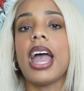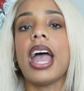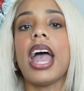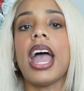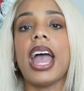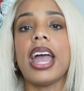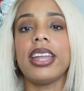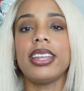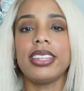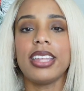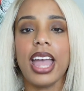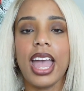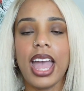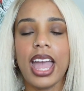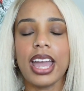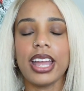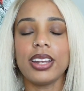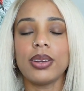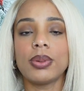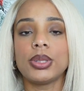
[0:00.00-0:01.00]
And
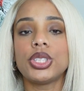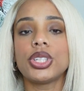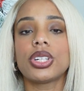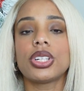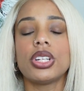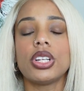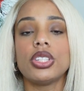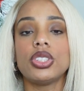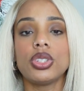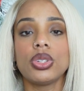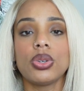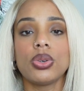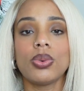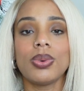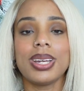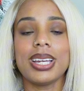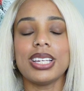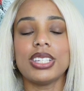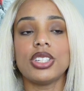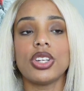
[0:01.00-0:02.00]
then what you're gonna do
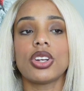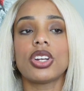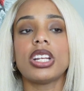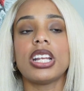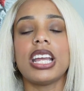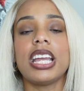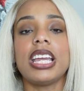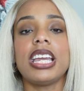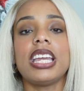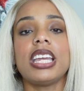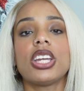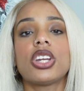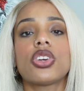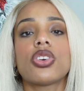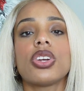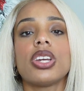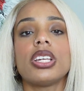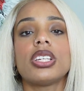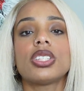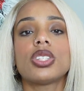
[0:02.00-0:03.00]
is you're gonna
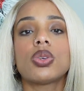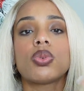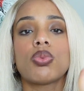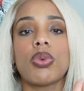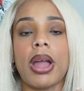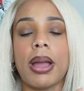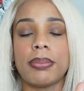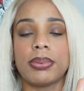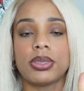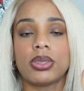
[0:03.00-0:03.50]
increase the reps.